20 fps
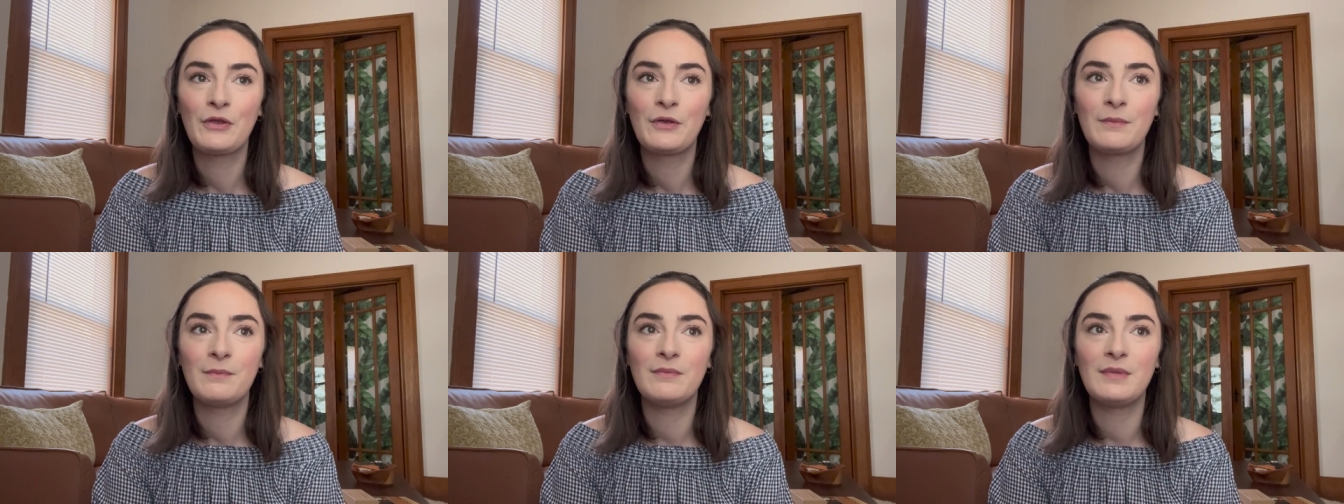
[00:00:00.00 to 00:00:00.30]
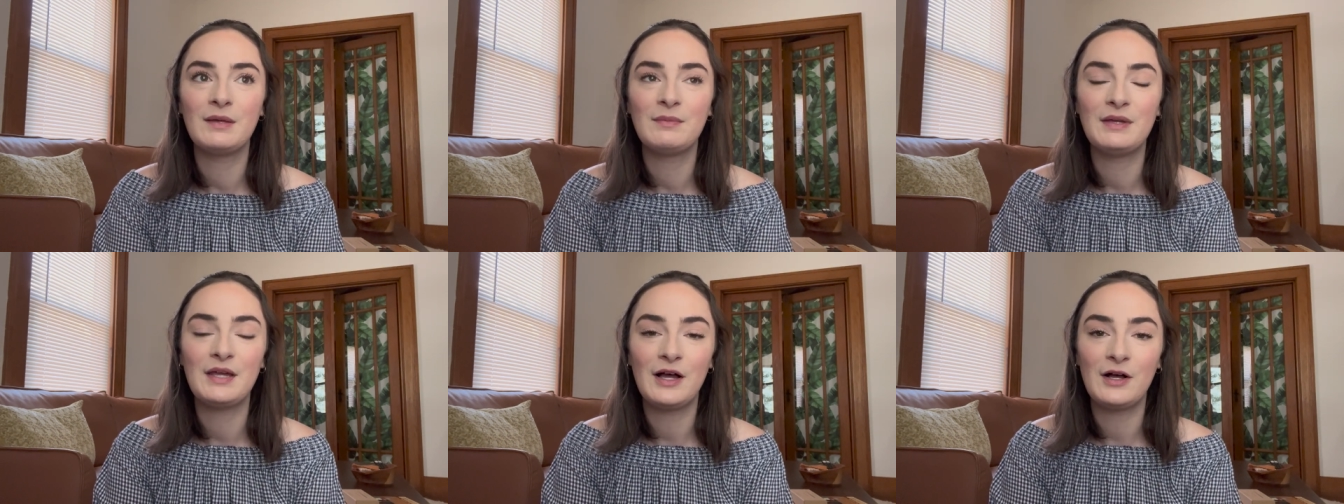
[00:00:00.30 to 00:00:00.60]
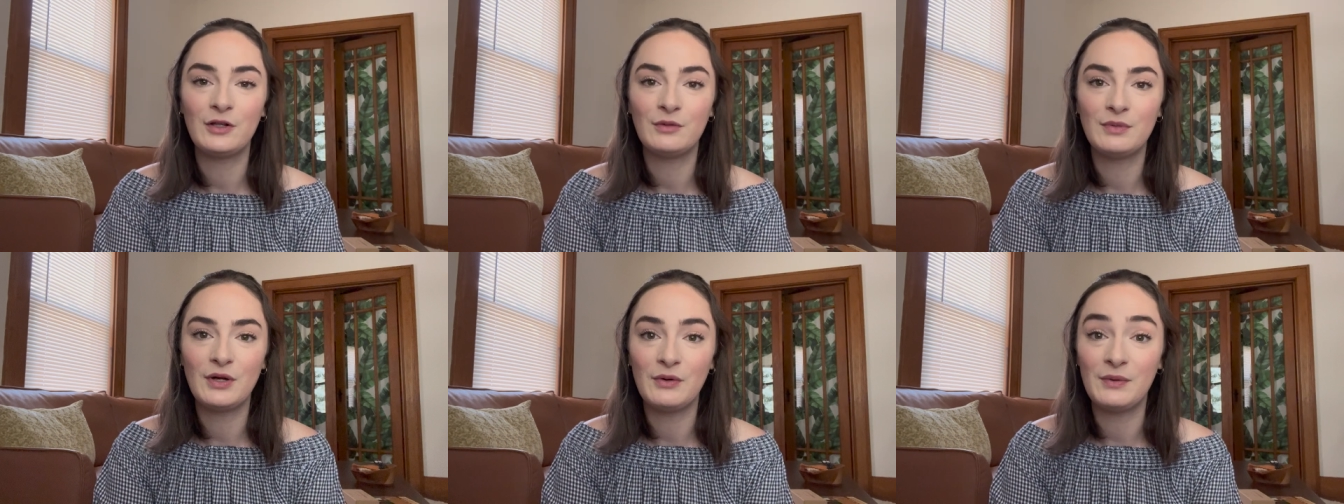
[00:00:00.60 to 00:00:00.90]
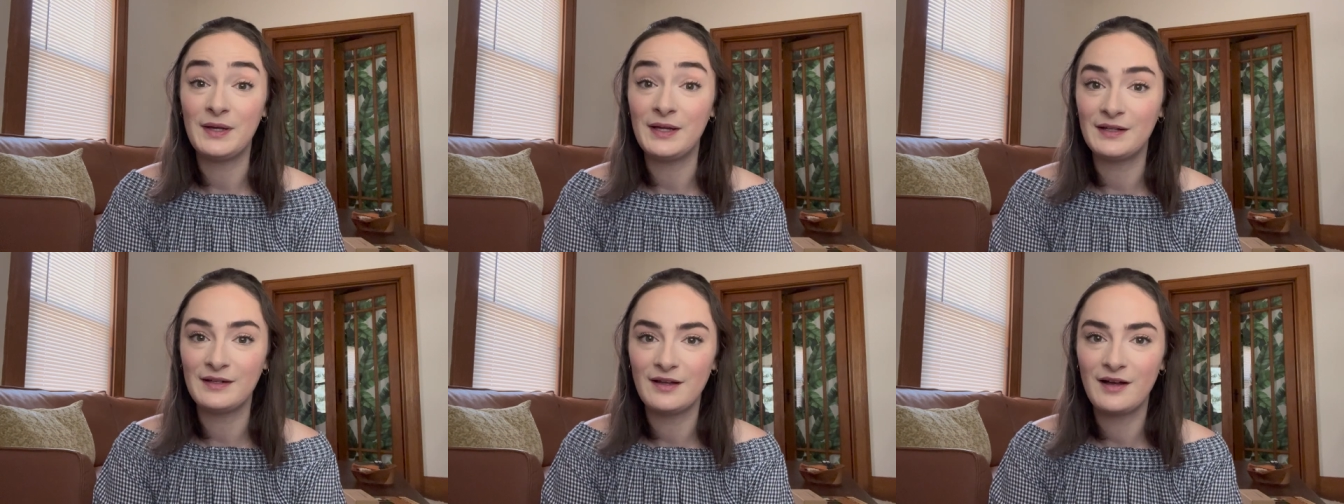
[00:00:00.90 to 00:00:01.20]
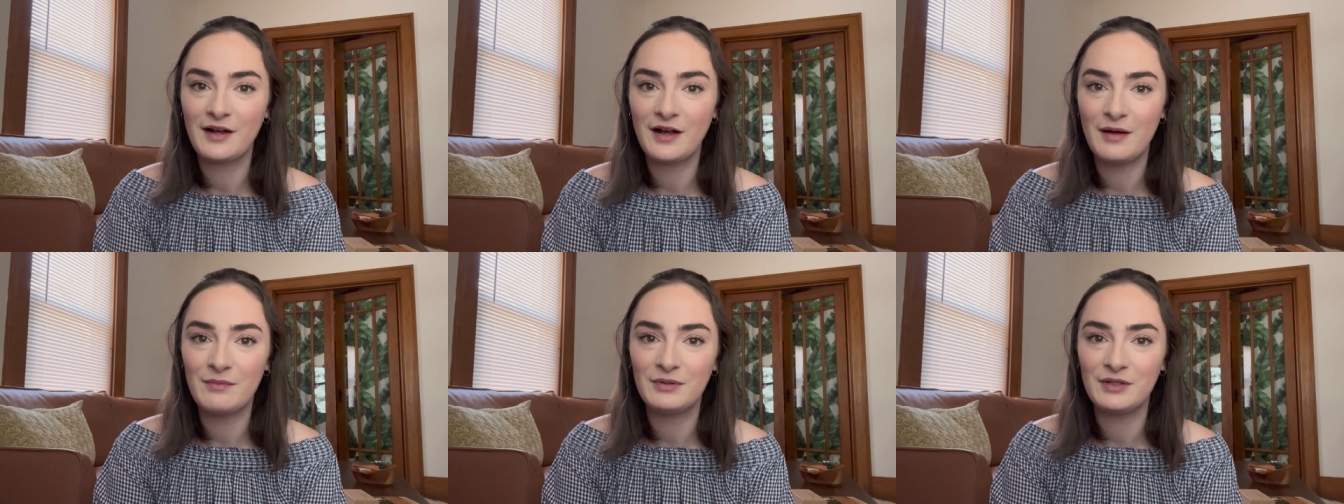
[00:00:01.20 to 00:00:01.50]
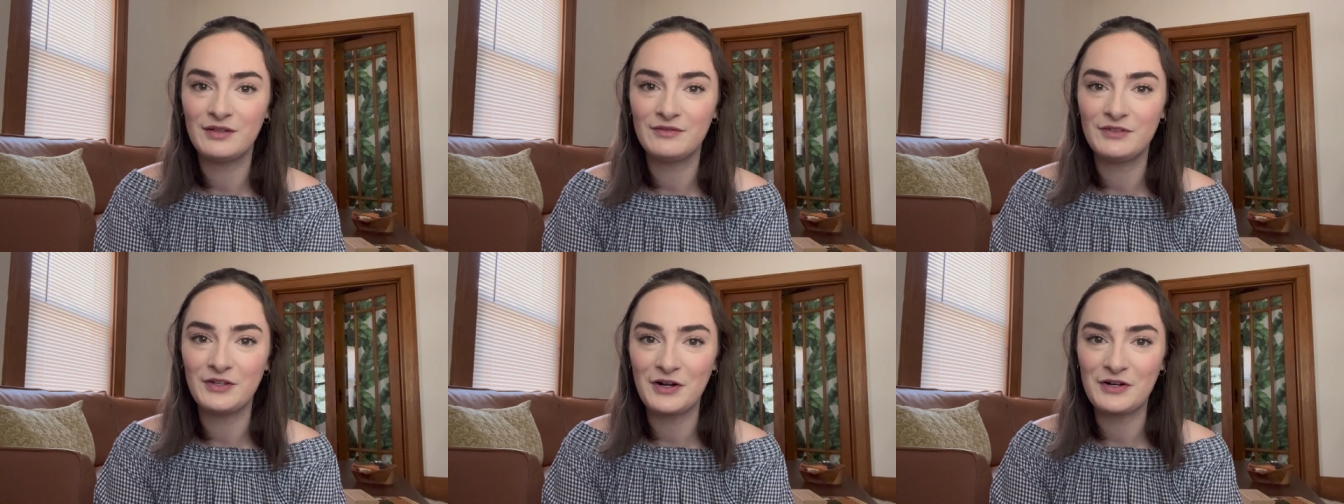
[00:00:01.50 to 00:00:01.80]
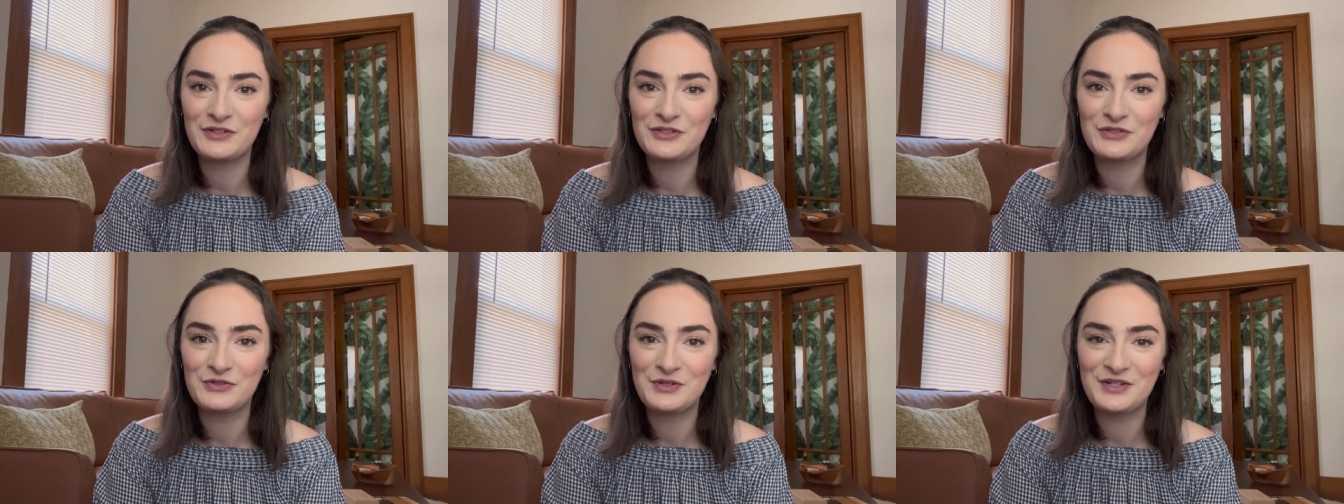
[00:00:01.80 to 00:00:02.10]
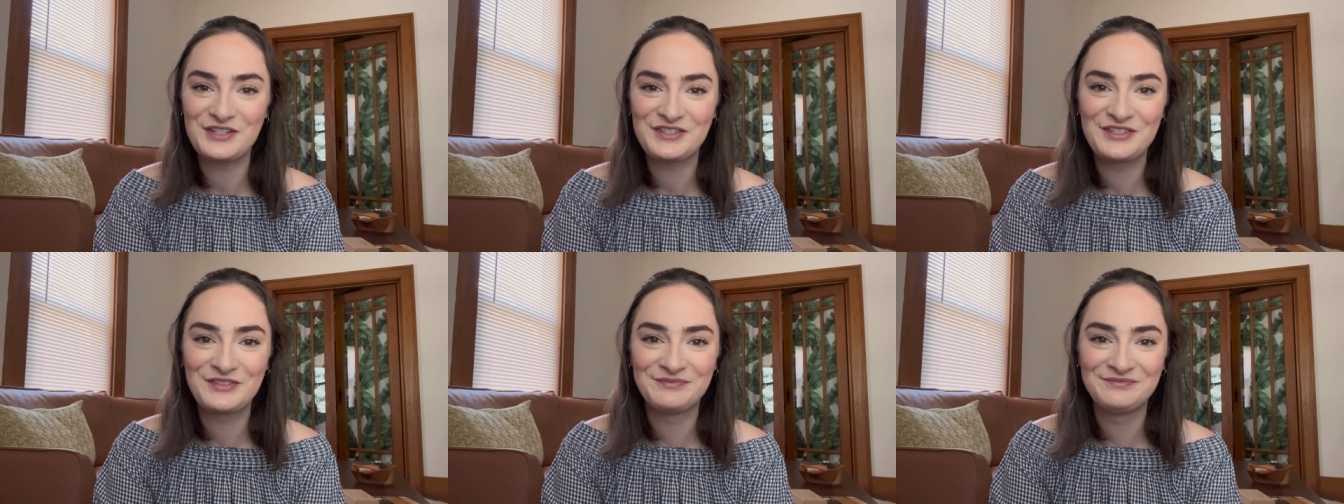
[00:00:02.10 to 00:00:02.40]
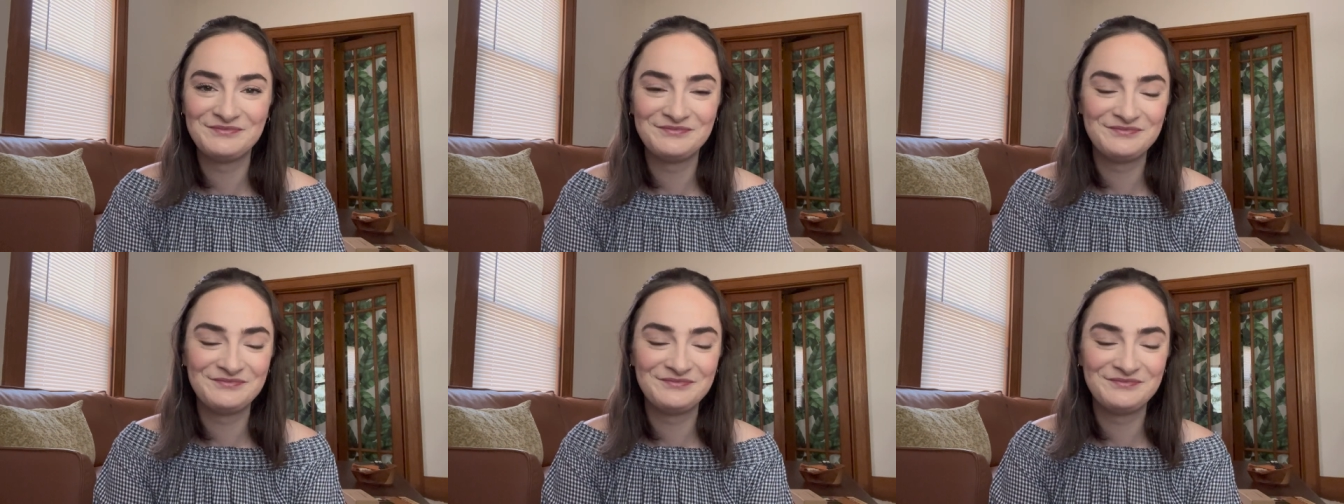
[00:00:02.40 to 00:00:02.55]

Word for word: maybe elbow in a couple of yarn stores.